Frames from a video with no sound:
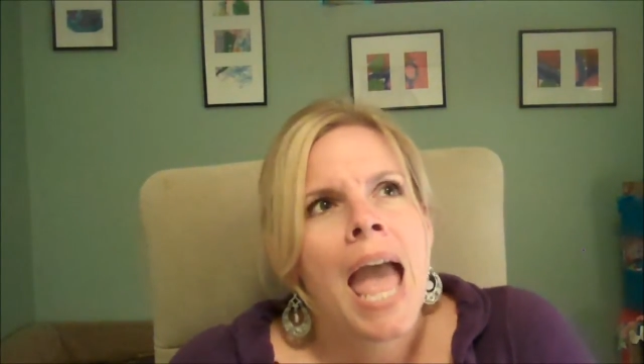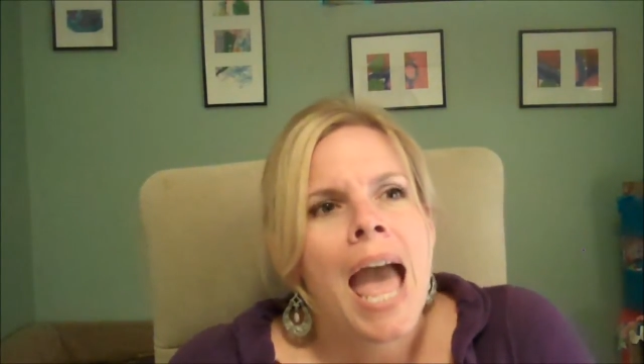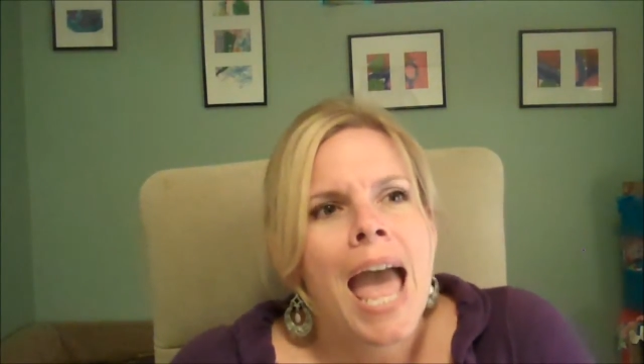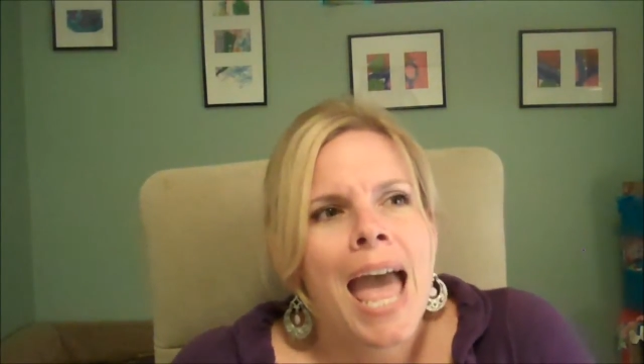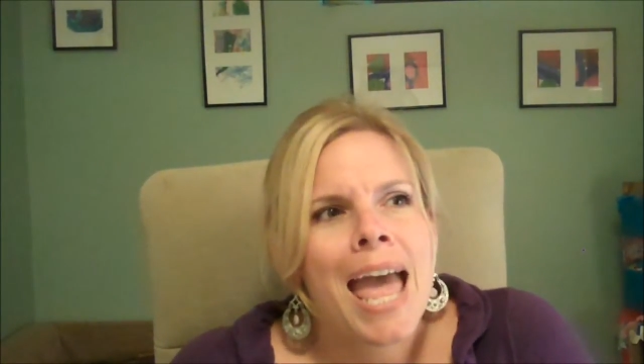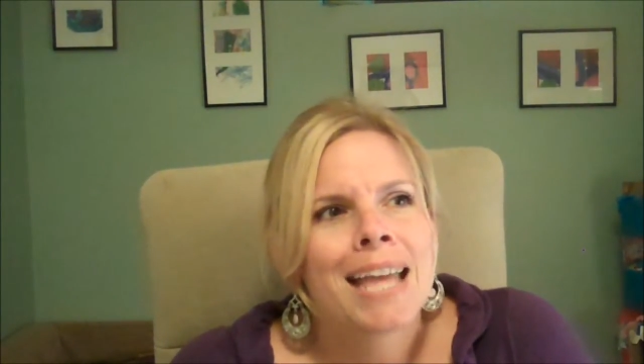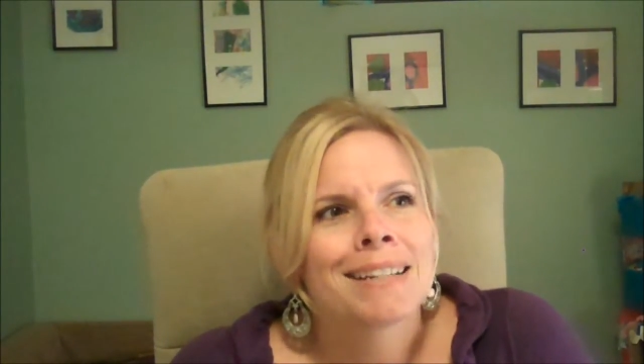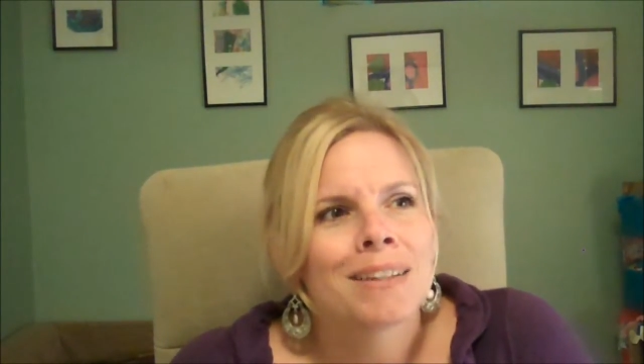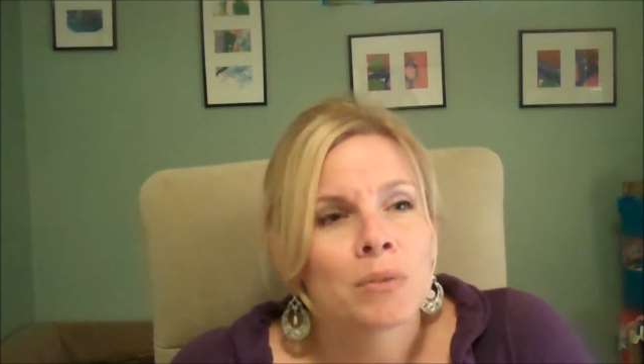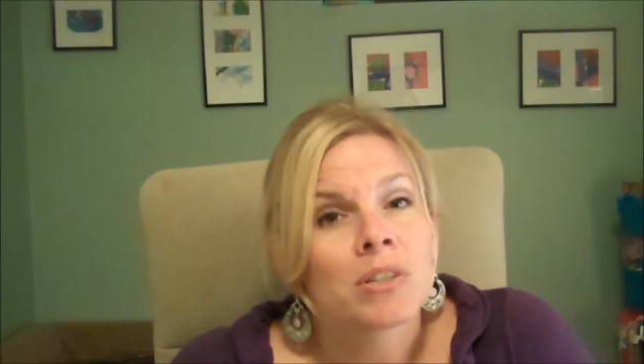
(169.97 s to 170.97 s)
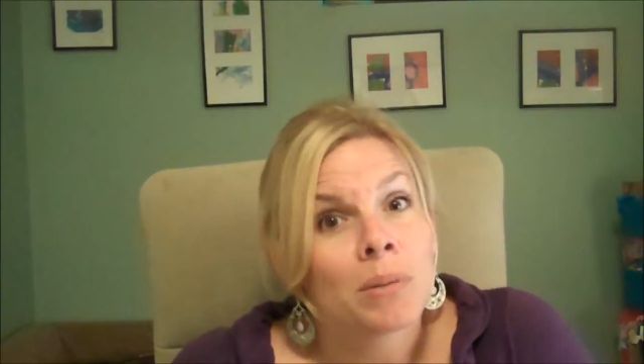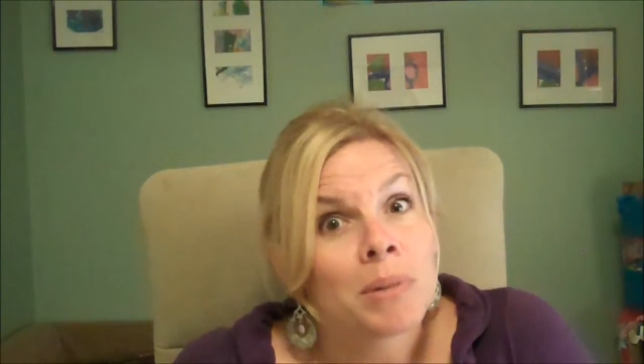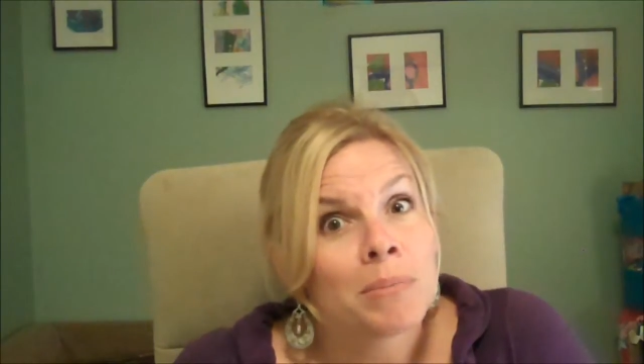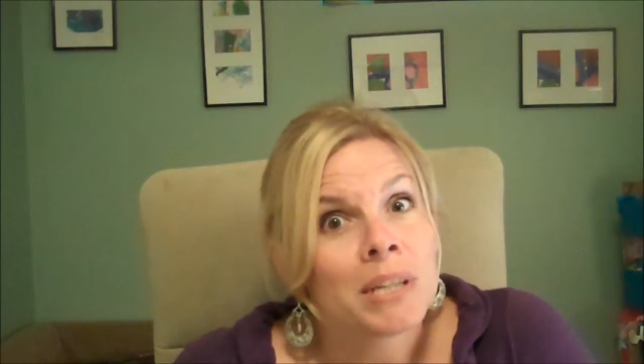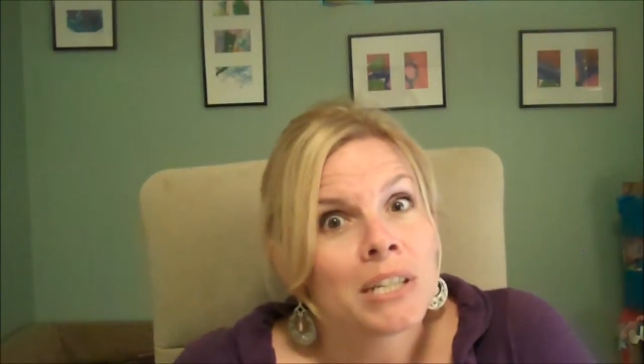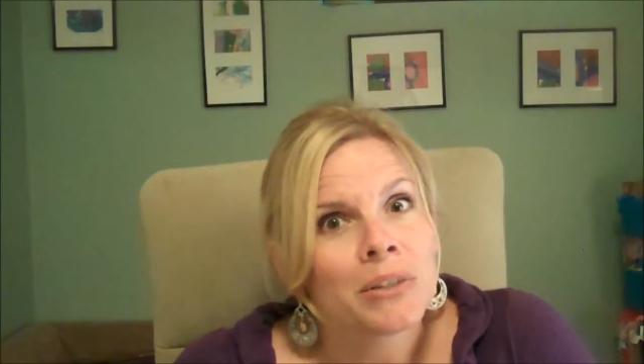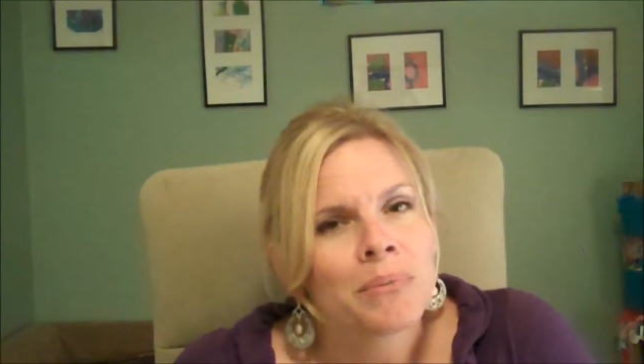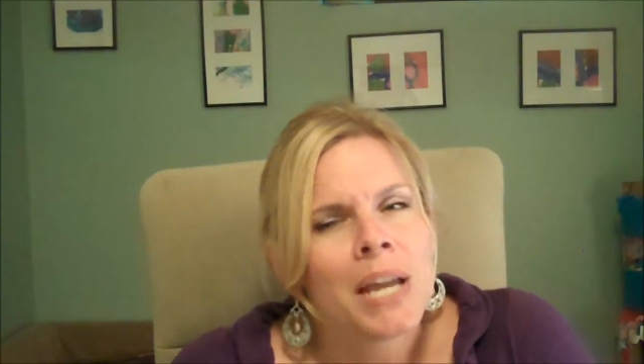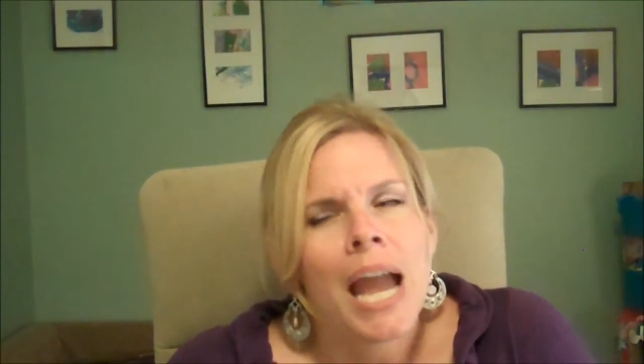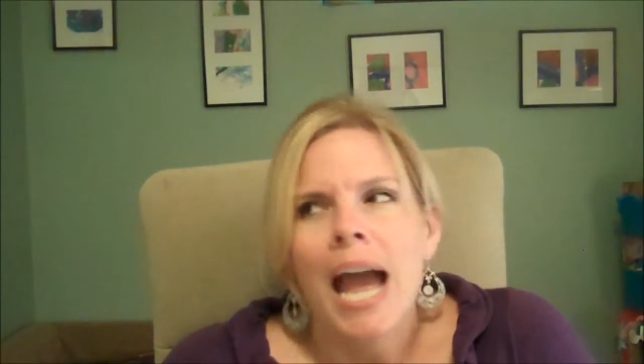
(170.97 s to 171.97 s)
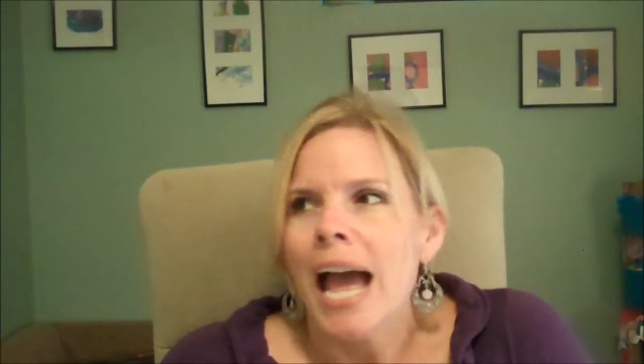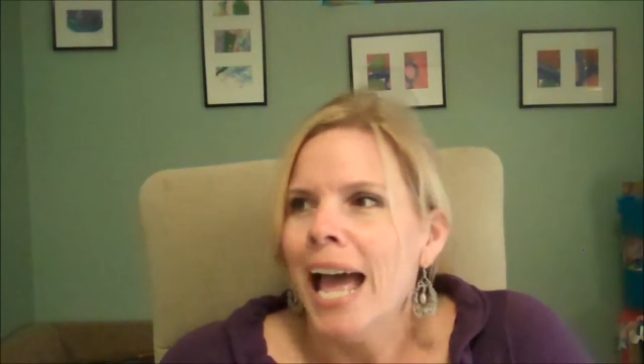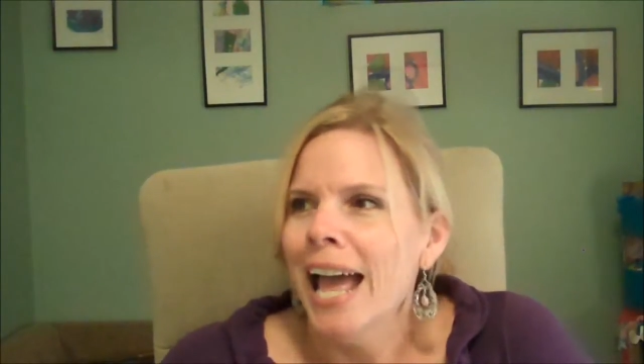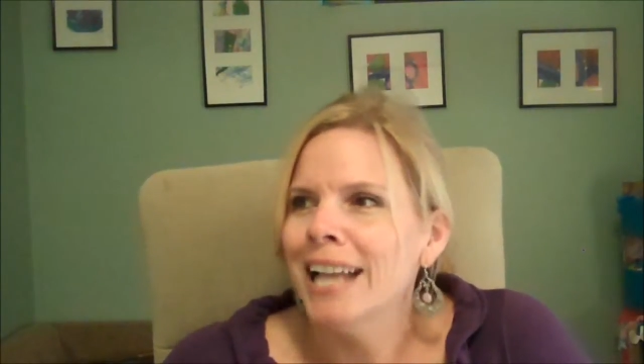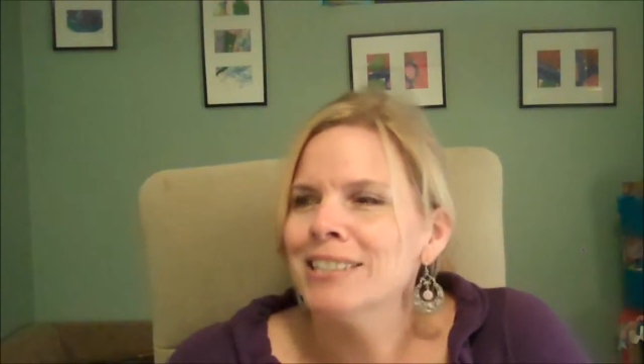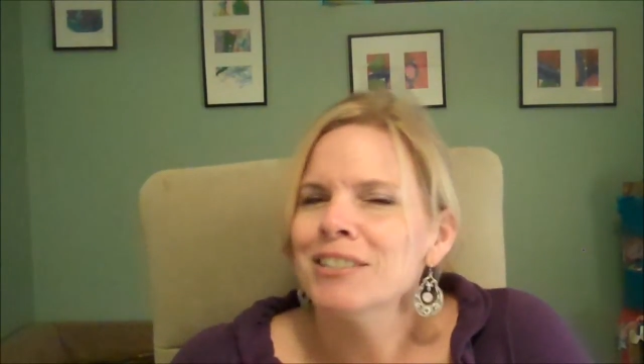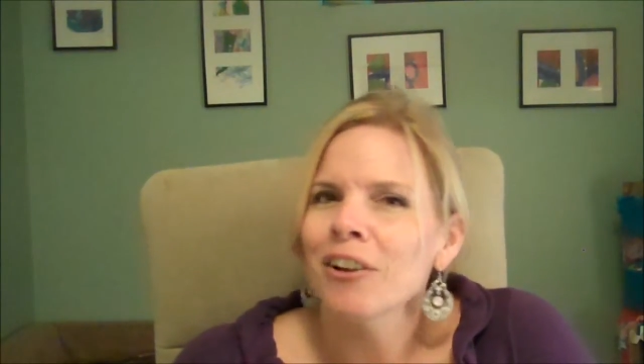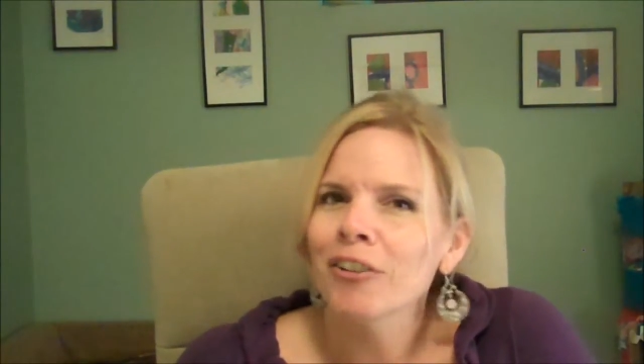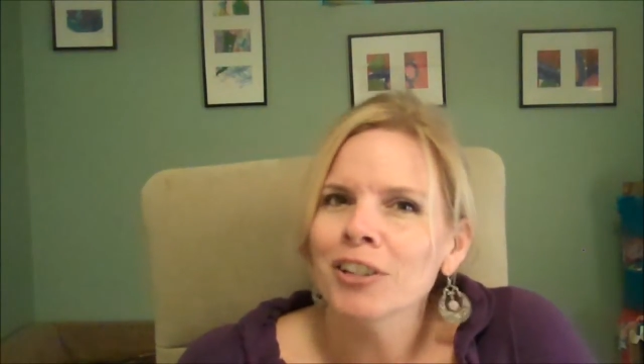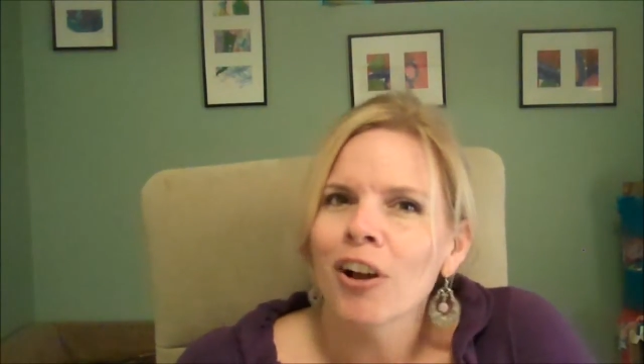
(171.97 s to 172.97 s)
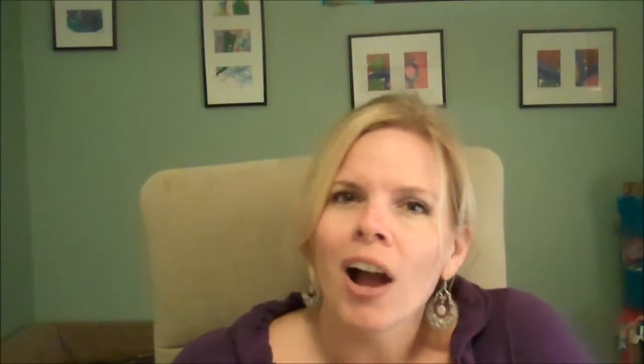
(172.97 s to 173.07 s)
and which sometimes I do. And so, you know,